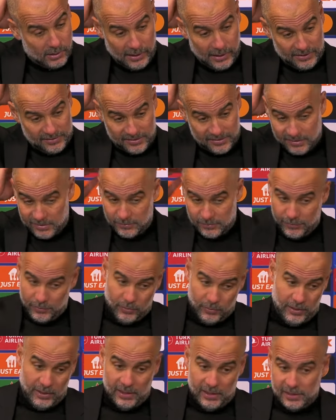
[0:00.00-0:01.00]
the last
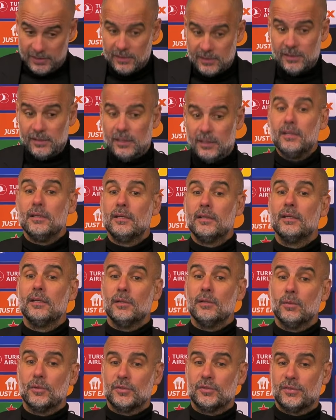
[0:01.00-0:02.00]
few days,
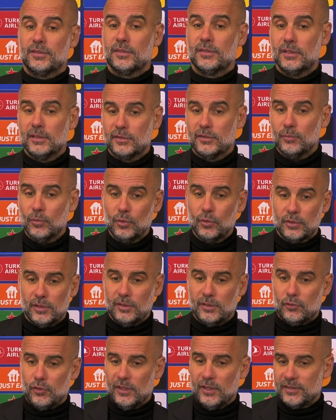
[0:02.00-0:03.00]
his mood
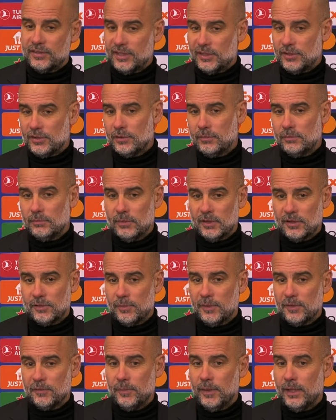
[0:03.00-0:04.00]
and training session
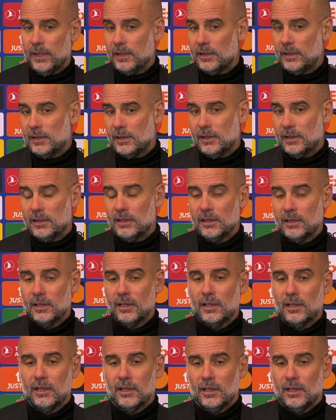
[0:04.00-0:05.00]
much, much better, and
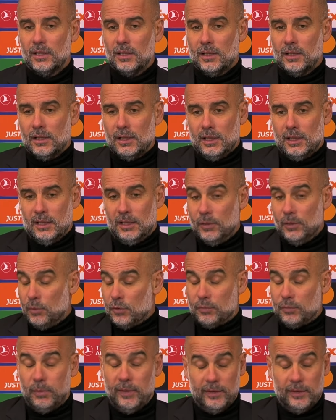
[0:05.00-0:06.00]
he
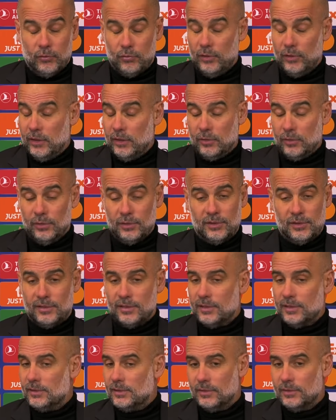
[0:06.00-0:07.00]
was playing really good,
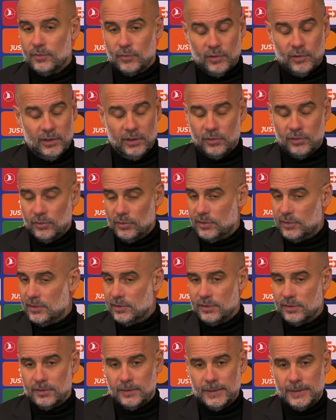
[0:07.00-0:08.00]
really good.
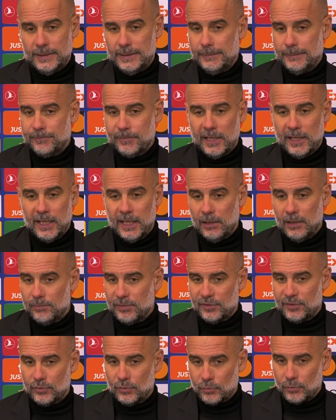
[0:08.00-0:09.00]
He
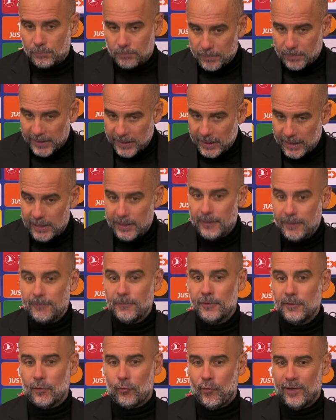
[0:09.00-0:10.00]
helped us to play
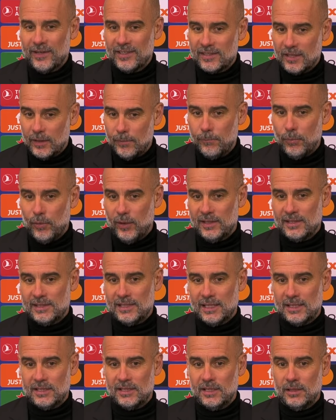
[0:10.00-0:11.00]
in the right tempo
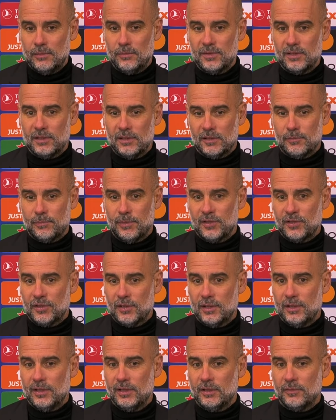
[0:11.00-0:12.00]
against that team,
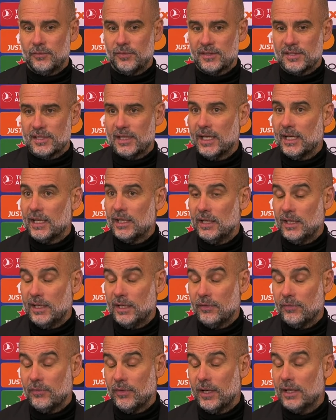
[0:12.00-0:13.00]
especially in the first leg in
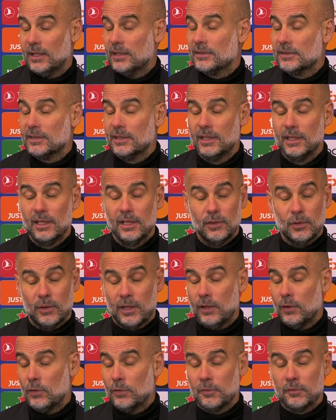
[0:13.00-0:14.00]
the finals. You
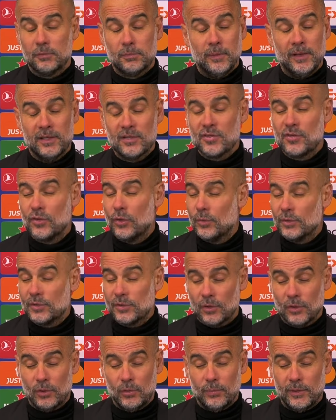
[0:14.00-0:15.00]
cannot just play so
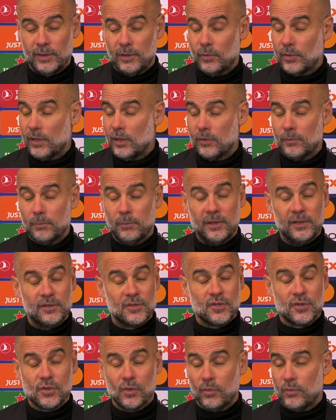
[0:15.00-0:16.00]
slow, but you cannot play
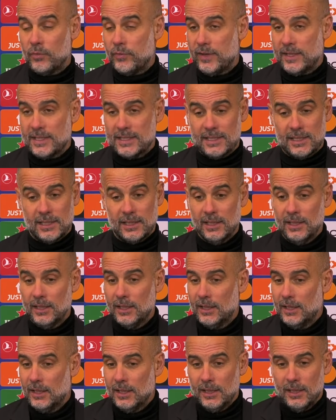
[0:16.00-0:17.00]
so fast.
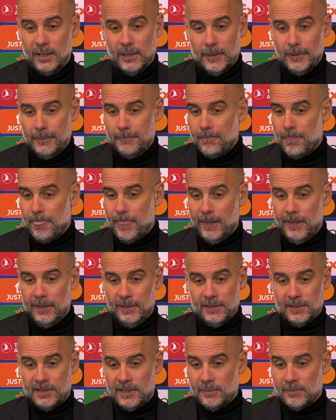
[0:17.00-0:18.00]

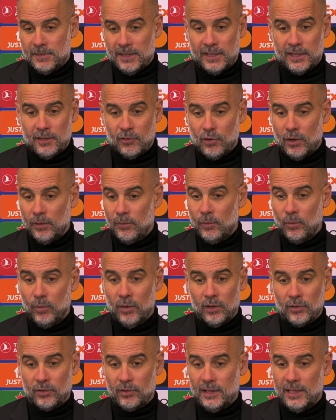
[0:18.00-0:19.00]
In the teams, like, incredible,
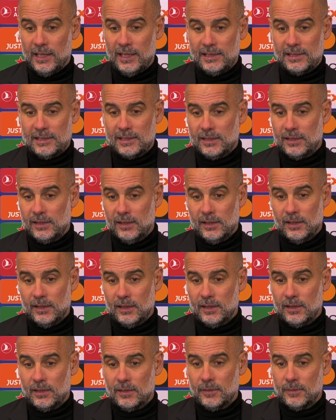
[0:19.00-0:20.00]
well organized,
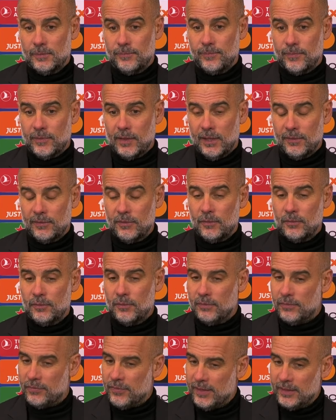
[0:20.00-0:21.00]
have to
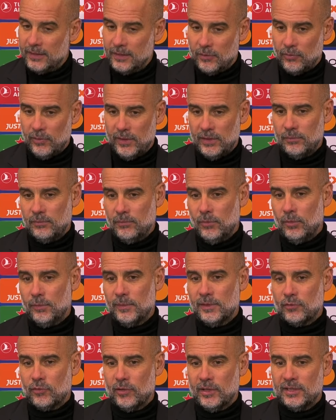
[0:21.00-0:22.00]
find the right
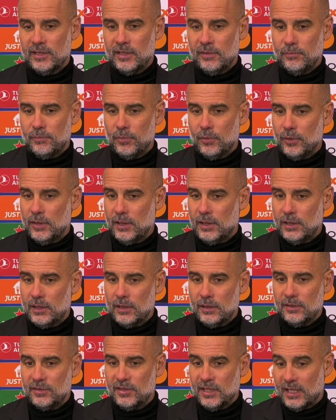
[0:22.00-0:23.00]
moment, right tempo,
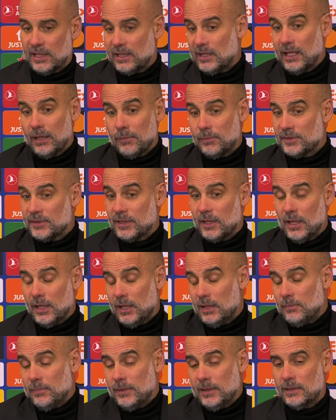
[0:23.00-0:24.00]
and Jack helped us a
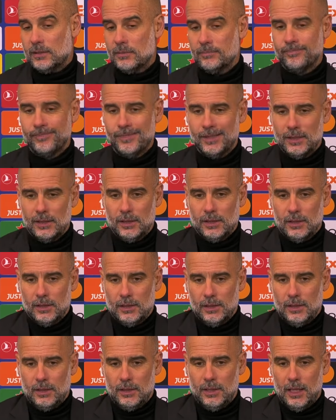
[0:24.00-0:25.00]
lot, but
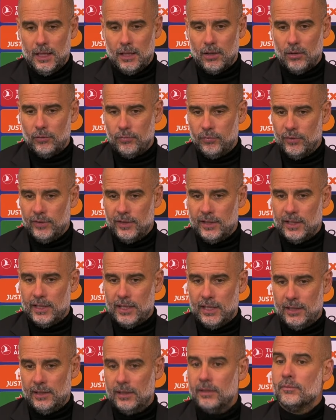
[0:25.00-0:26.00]
yeah, hopefully he
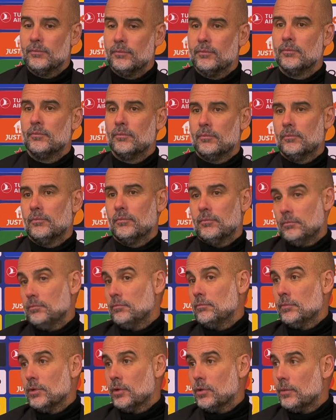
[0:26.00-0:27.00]
can
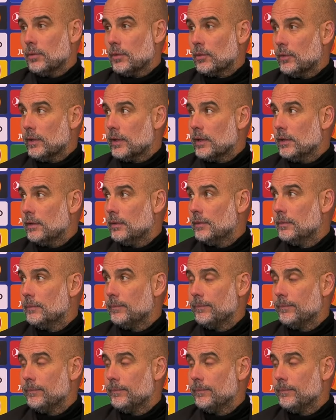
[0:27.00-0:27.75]
recover quick.